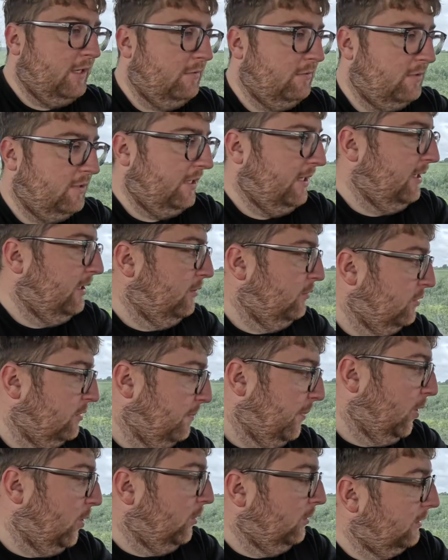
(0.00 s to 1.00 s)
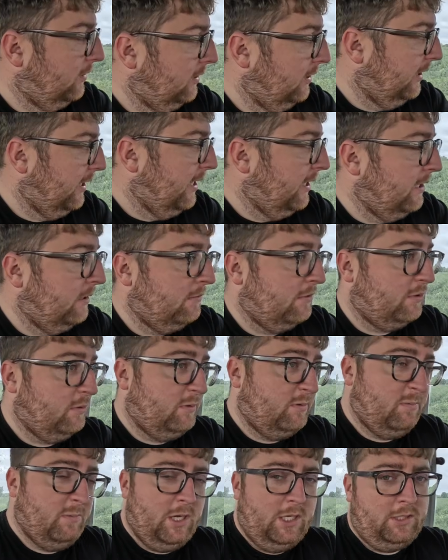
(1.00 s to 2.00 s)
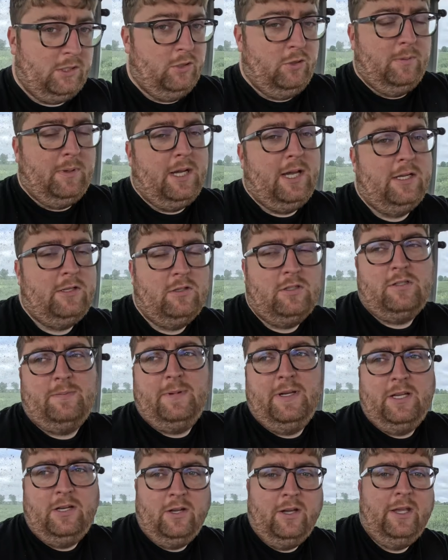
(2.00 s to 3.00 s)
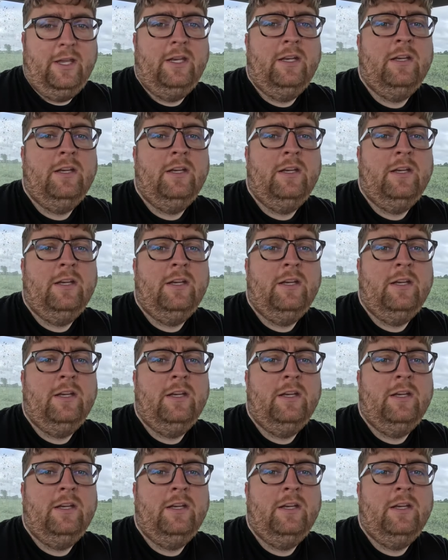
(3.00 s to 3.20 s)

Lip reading: It was only a loose bolt in the end, which was not too bad, just a bit annoying.